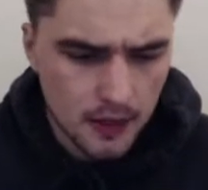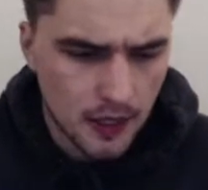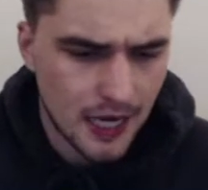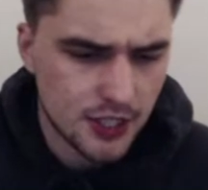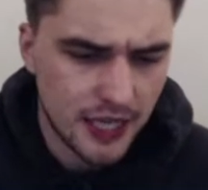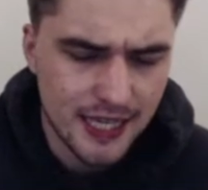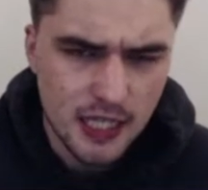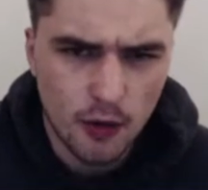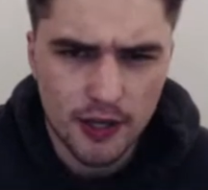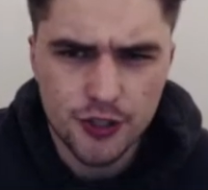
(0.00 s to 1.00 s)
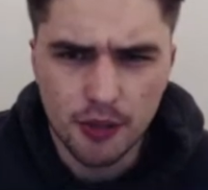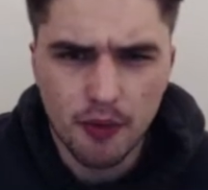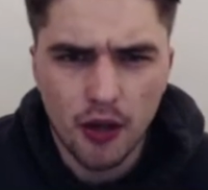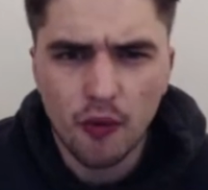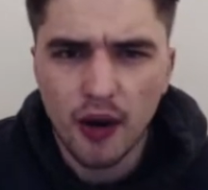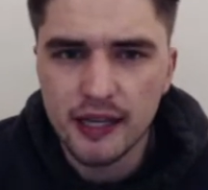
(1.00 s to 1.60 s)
Actually, here's a question, by the way.